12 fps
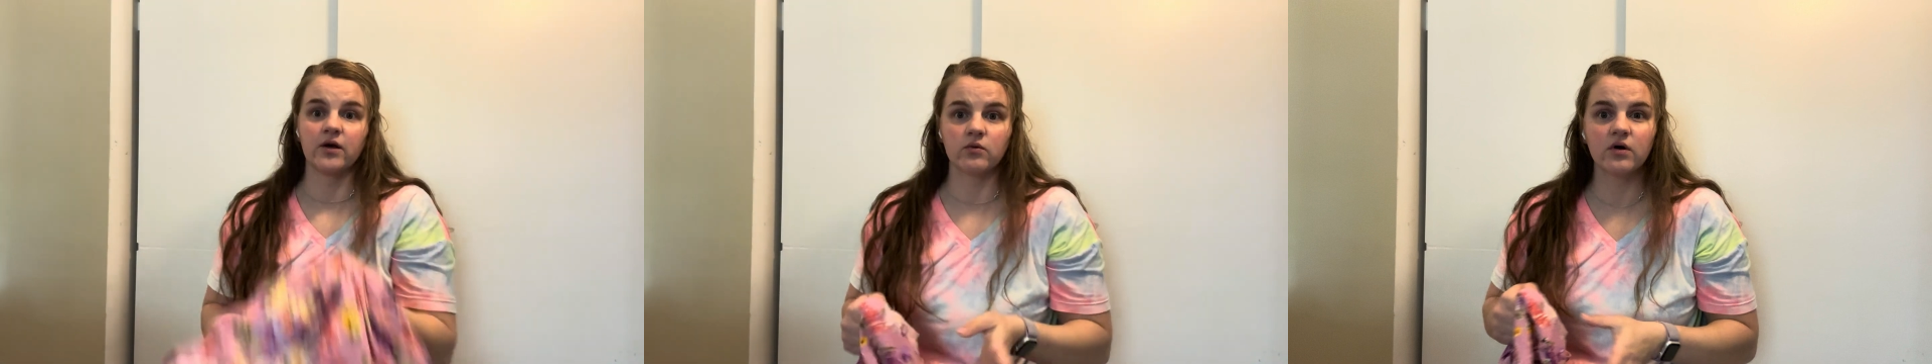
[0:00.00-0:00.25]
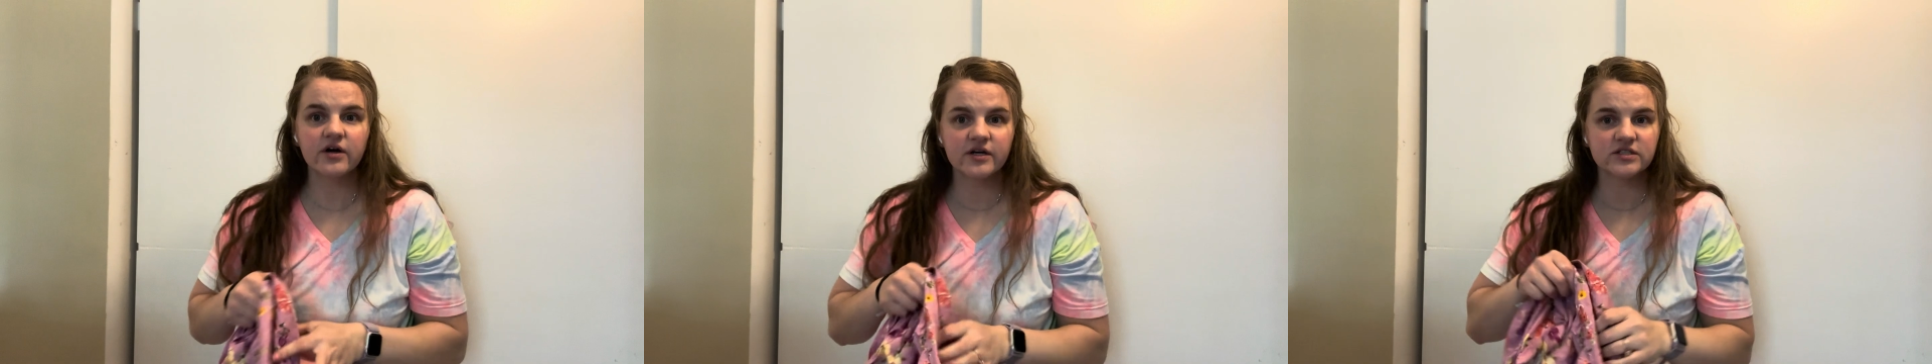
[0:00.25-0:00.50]

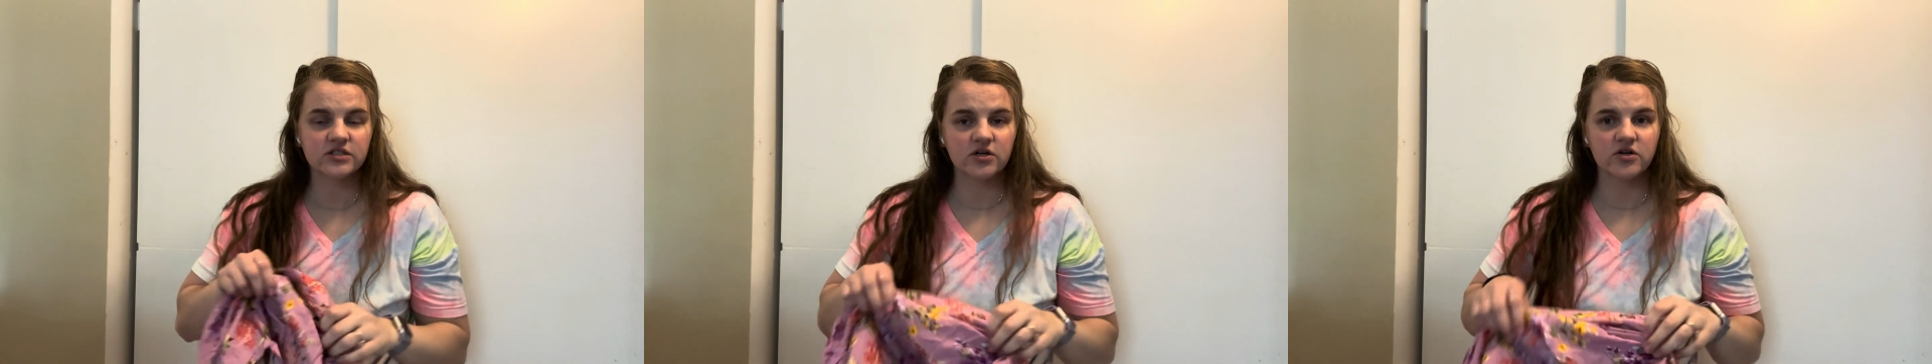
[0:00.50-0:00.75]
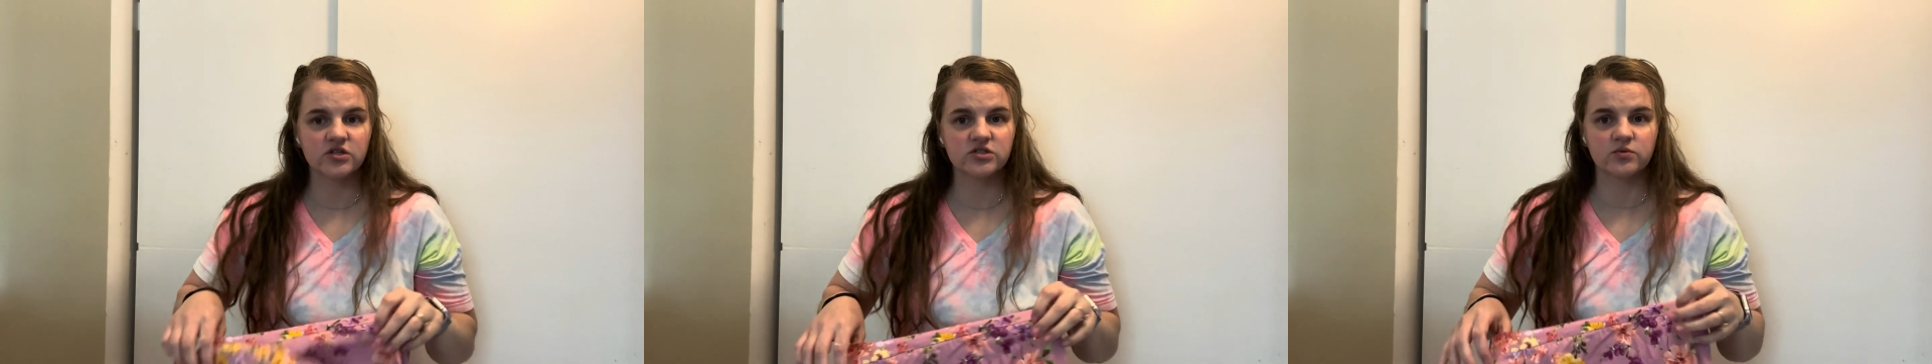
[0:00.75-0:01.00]
Aurora
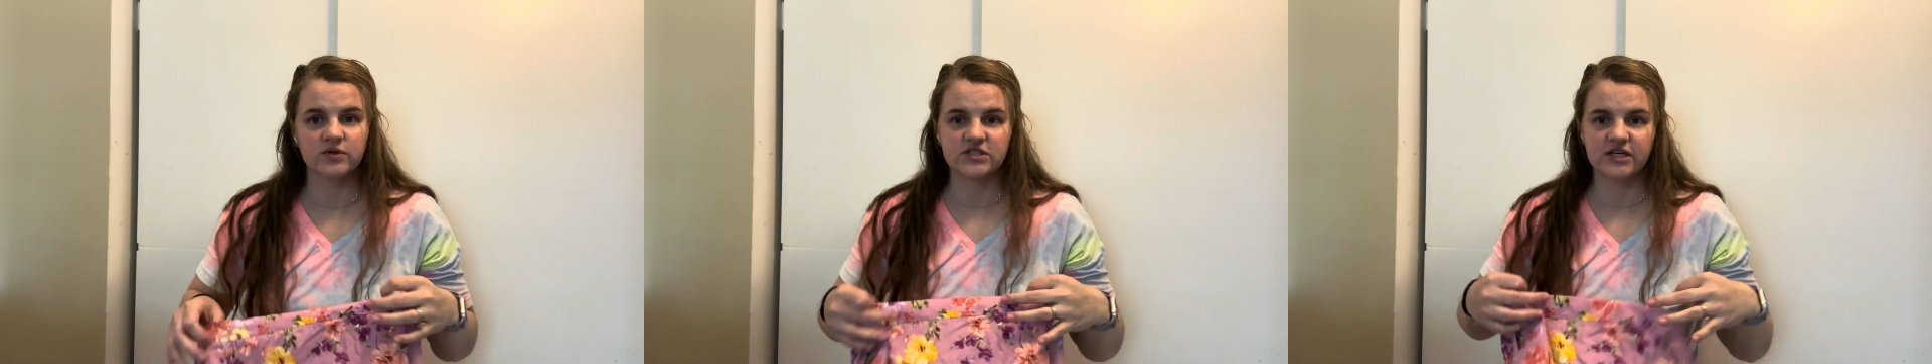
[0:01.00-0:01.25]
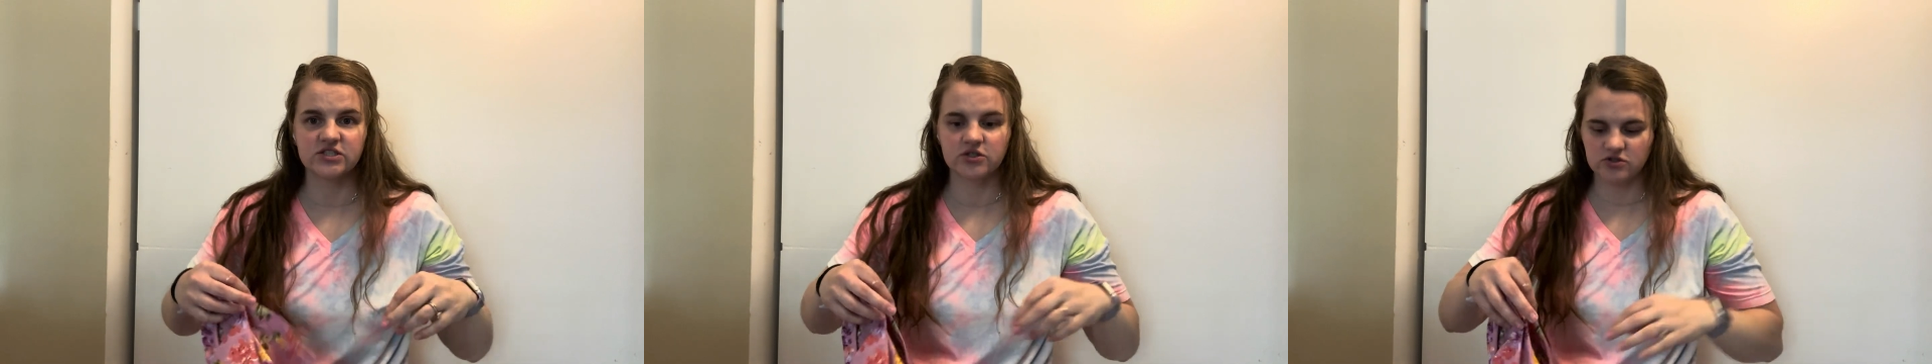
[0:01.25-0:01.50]
skirts, which I
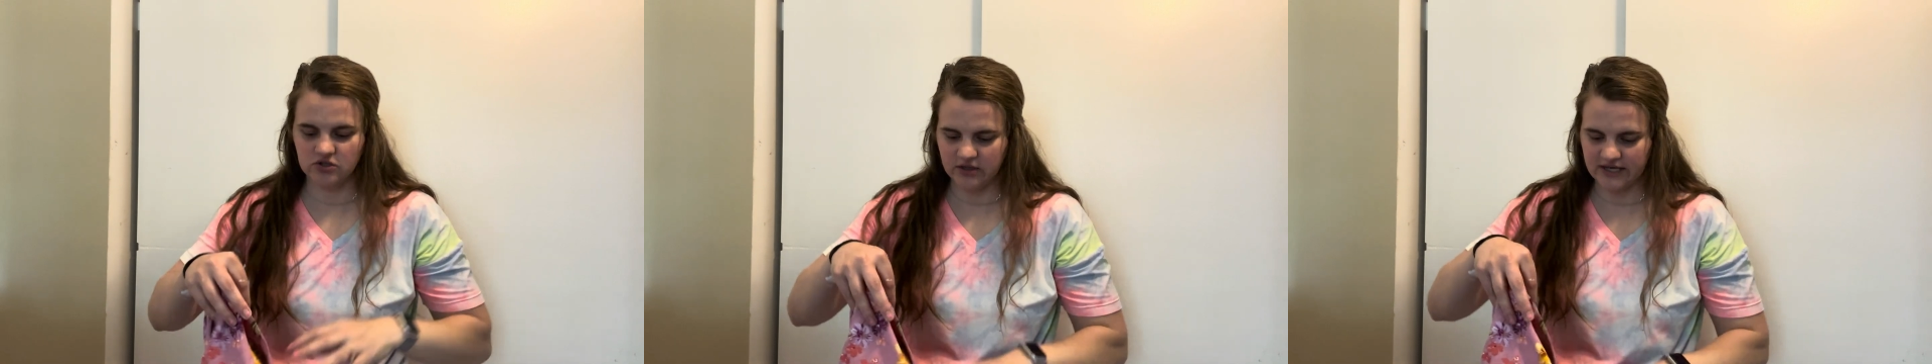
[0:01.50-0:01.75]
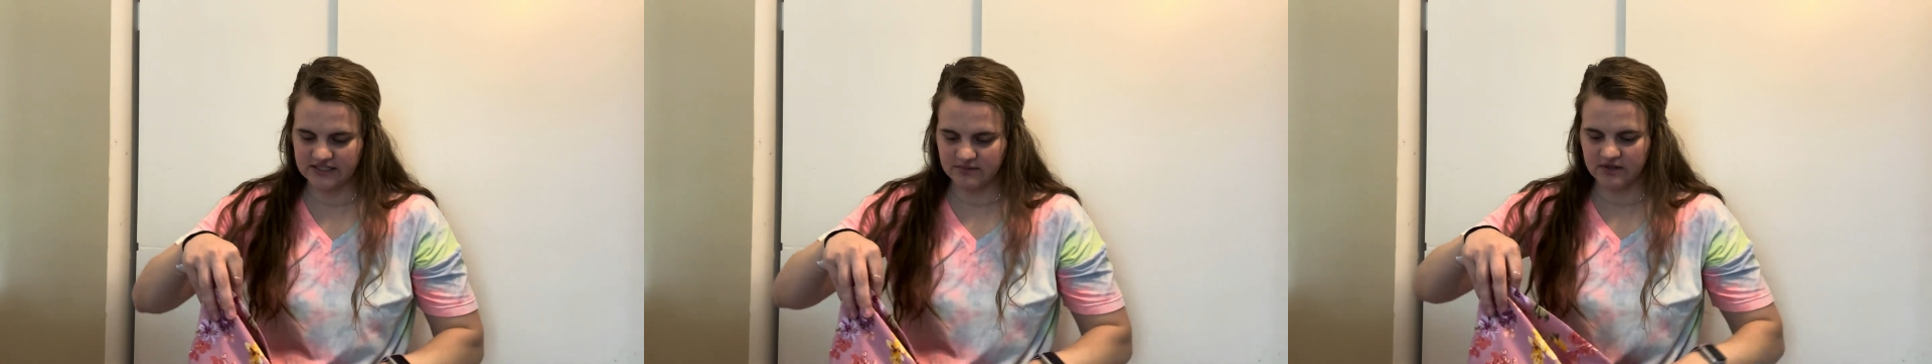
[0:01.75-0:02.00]
showed you
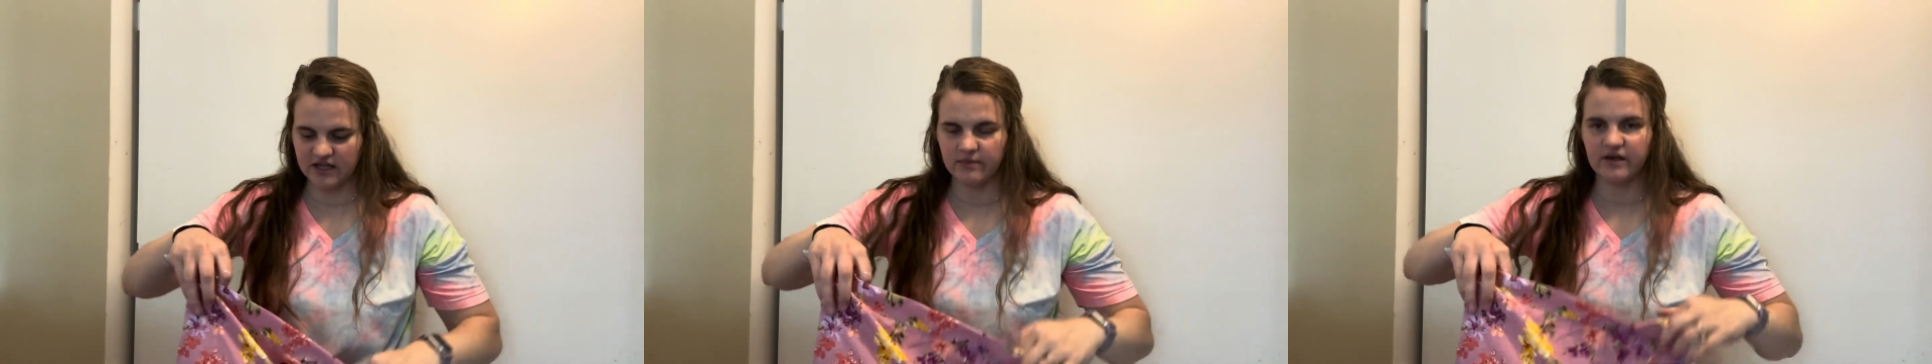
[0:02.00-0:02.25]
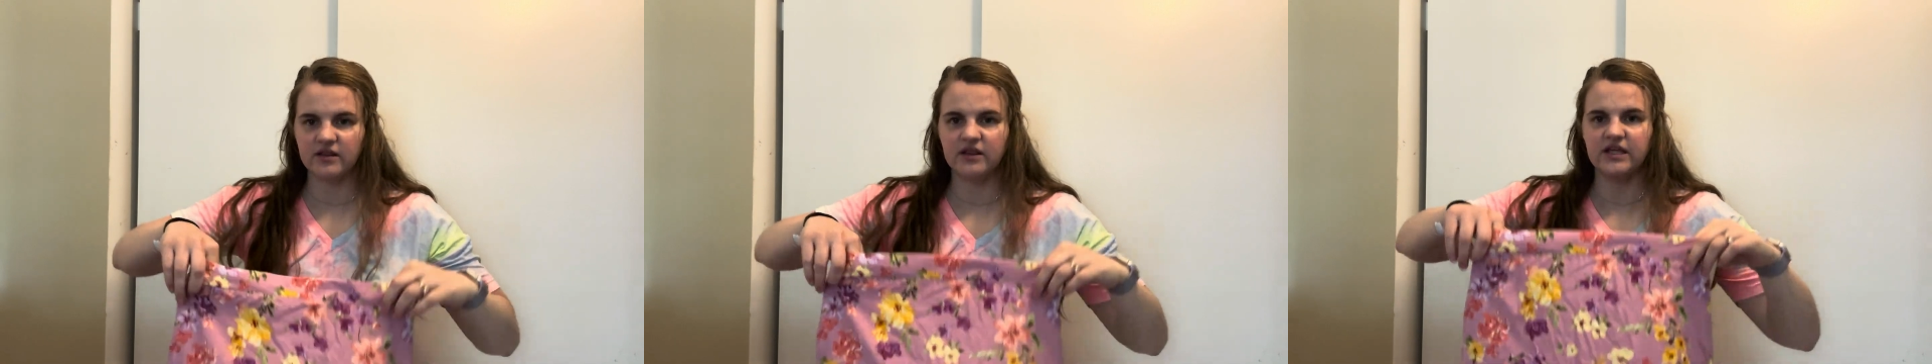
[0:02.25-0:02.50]
last month. I
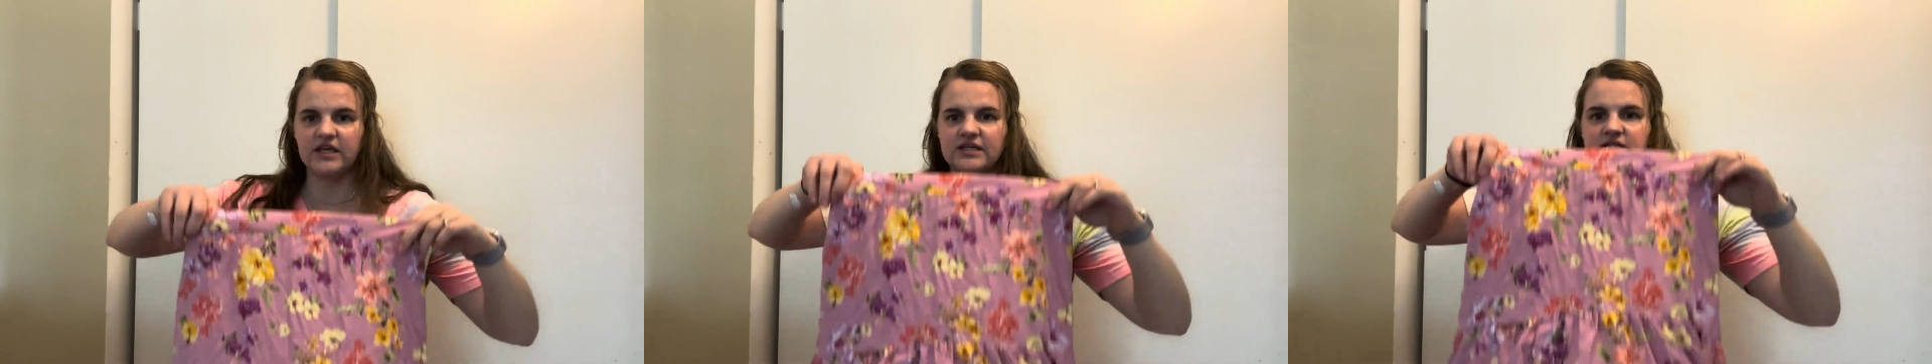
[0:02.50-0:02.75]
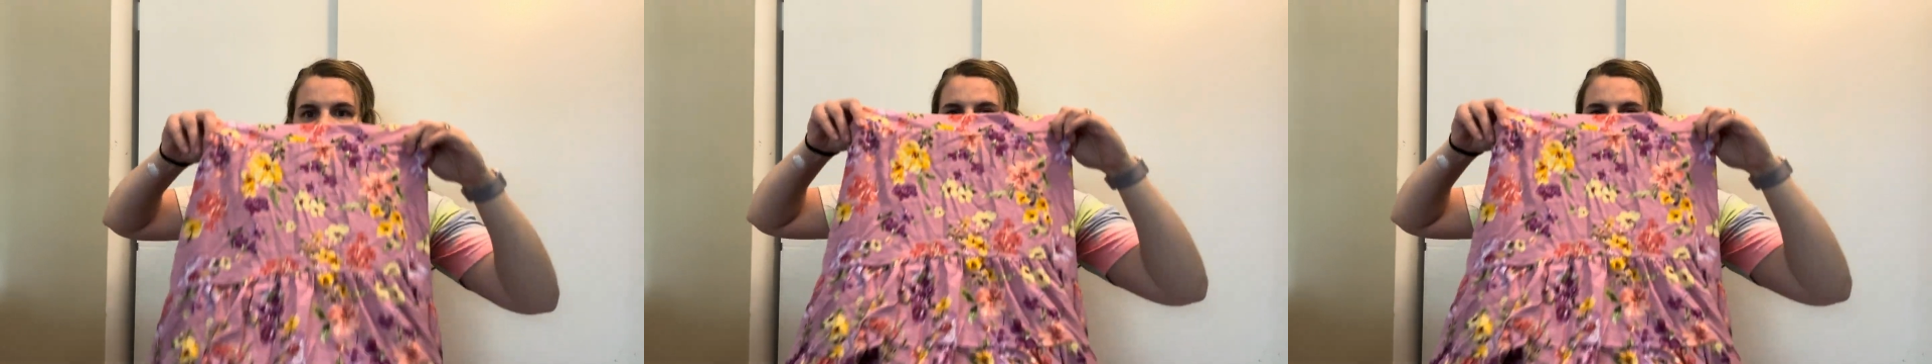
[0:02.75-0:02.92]
made these.